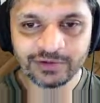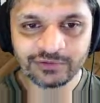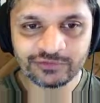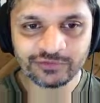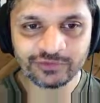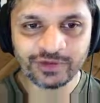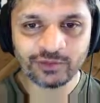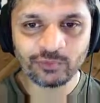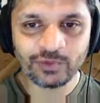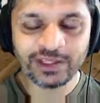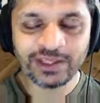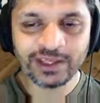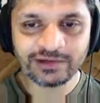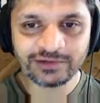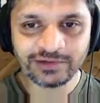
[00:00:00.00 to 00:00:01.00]
so that we
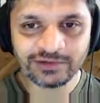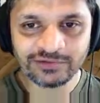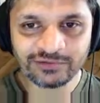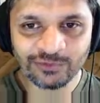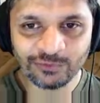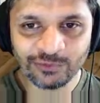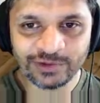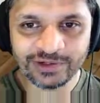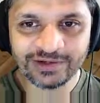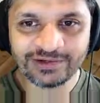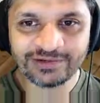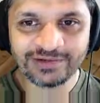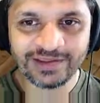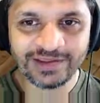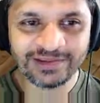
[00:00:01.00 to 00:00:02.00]
get its
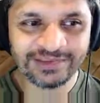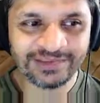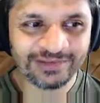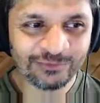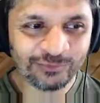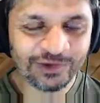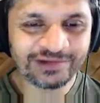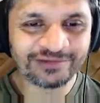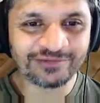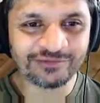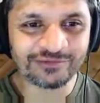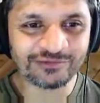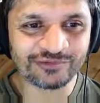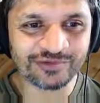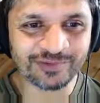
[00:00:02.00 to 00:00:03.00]
coordinate in the world
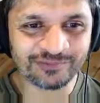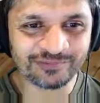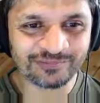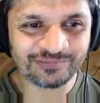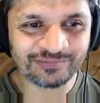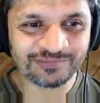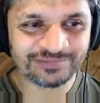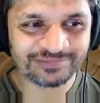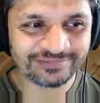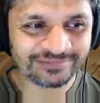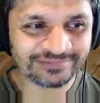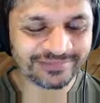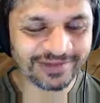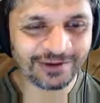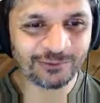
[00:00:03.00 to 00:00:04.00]
reference frame.
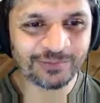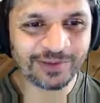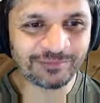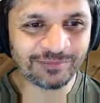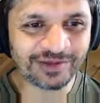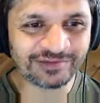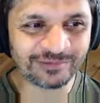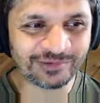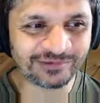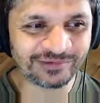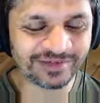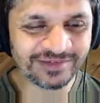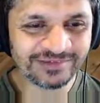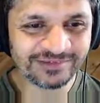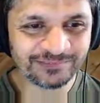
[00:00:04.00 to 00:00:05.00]
I hope that makes a bit of
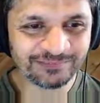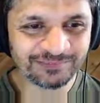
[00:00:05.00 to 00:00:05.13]
sense.